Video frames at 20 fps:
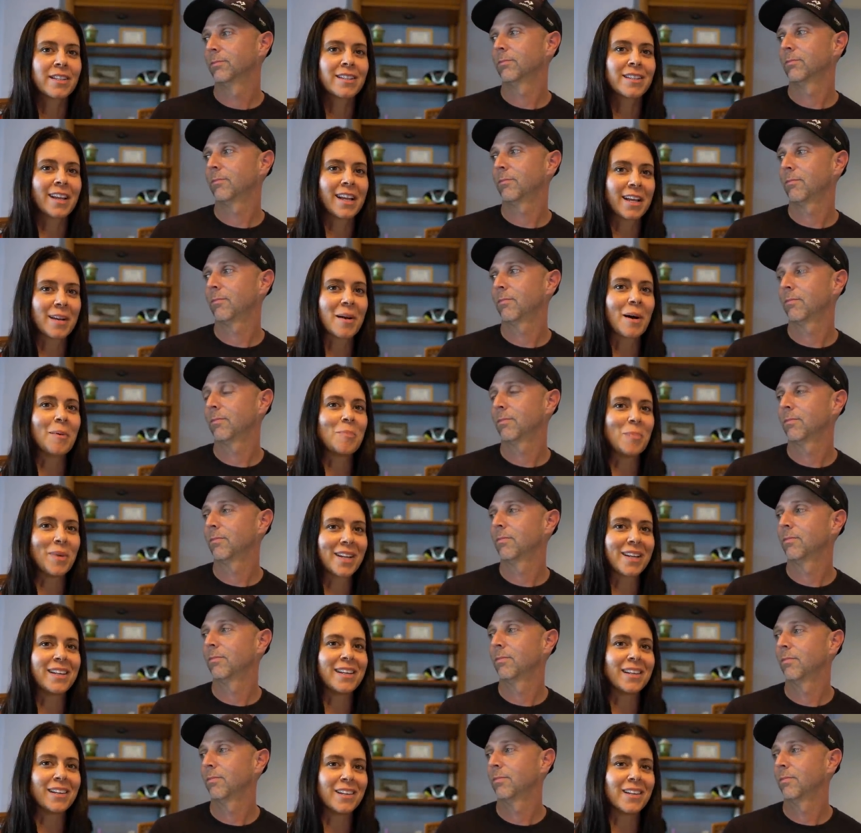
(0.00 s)
Speaker 1: like a
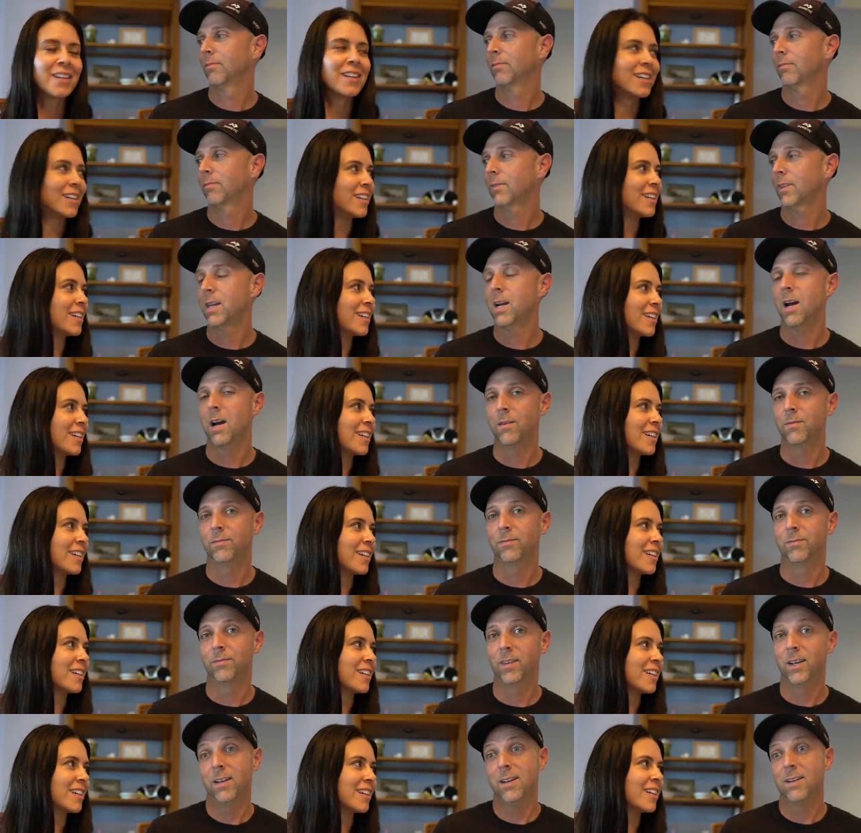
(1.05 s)
big deal.
Speaker 2: Yeah,
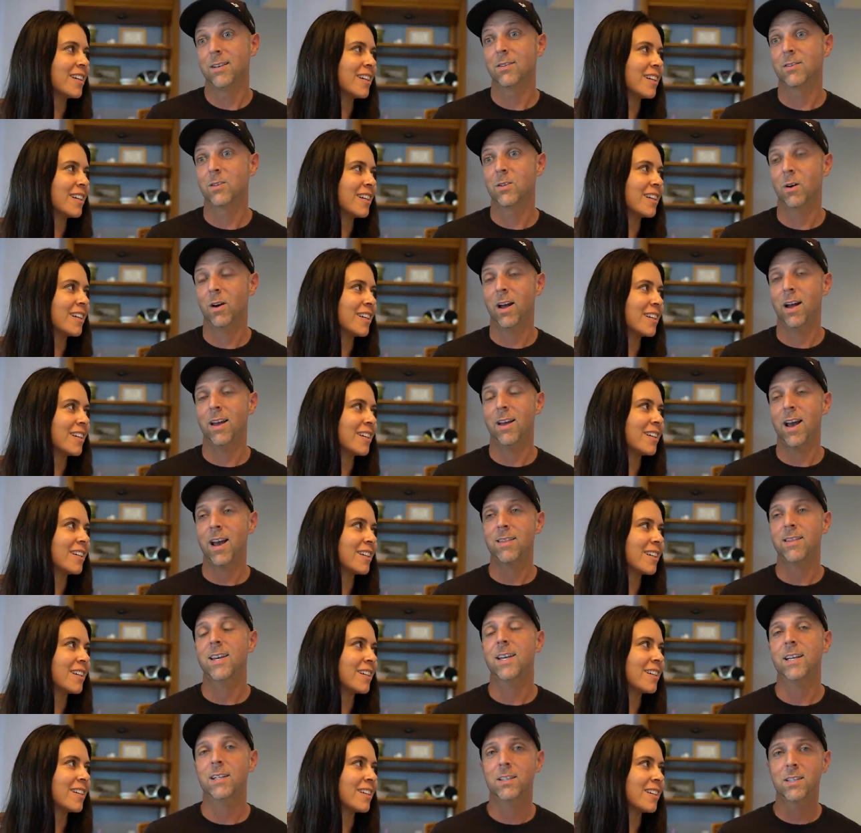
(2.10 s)
it is. So I
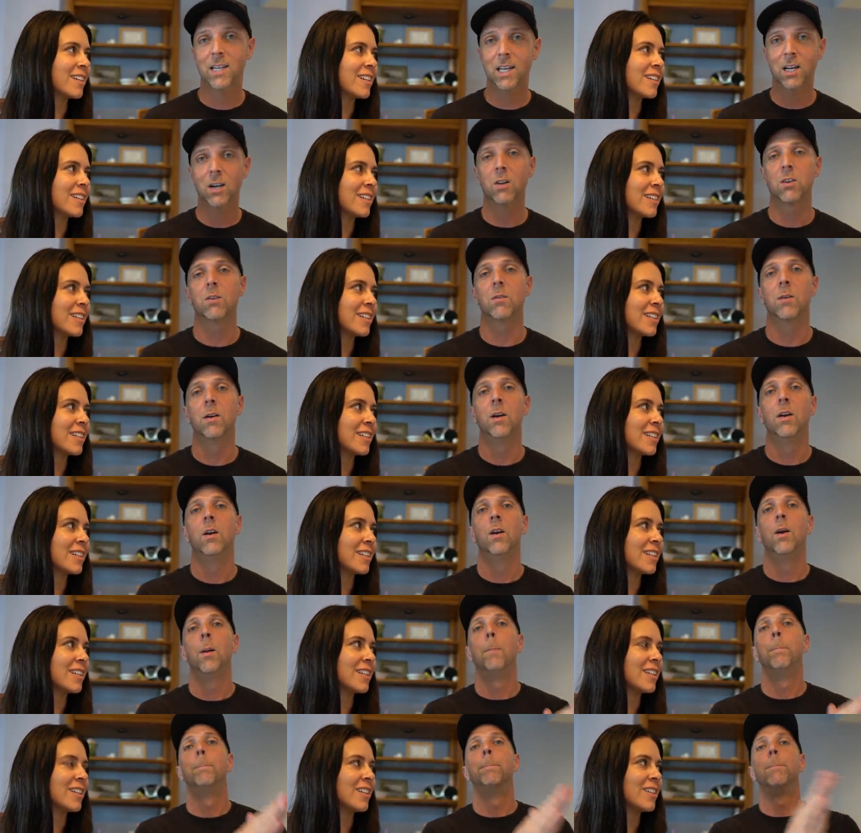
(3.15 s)
think it's geared
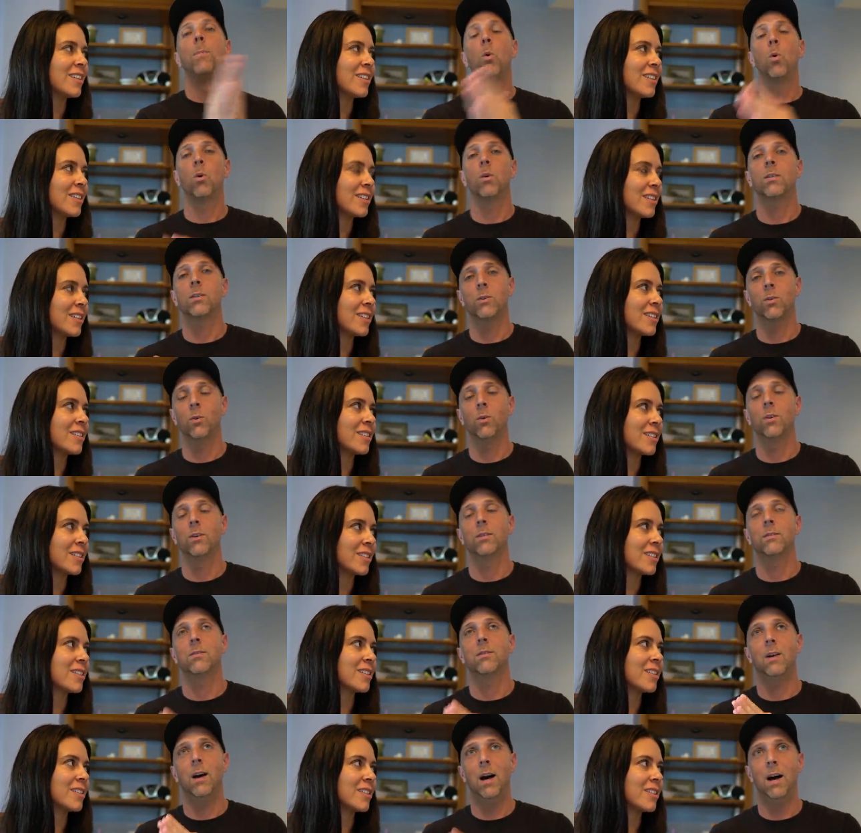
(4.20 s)
more
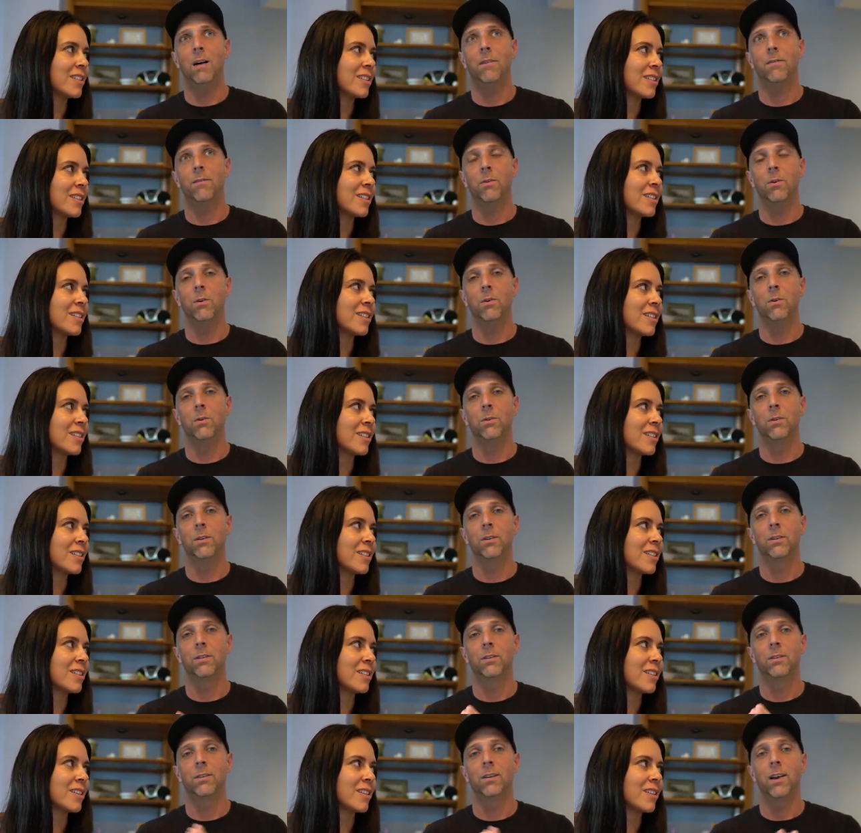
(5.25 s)
towards the off-road.
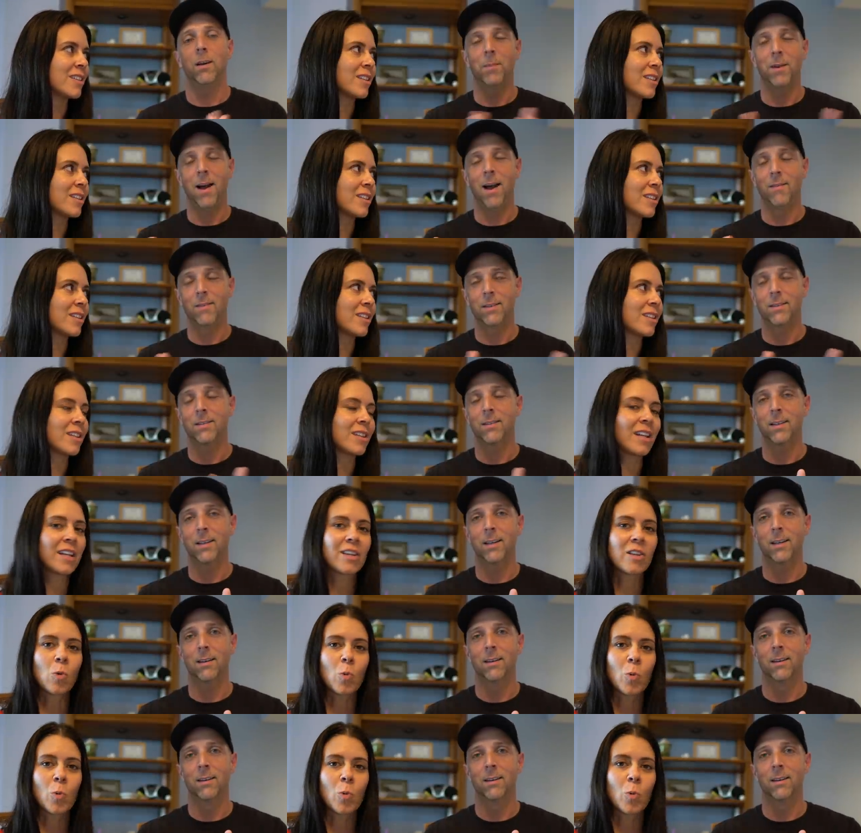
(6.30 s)
I mean, obviously,
Speaker 1: like the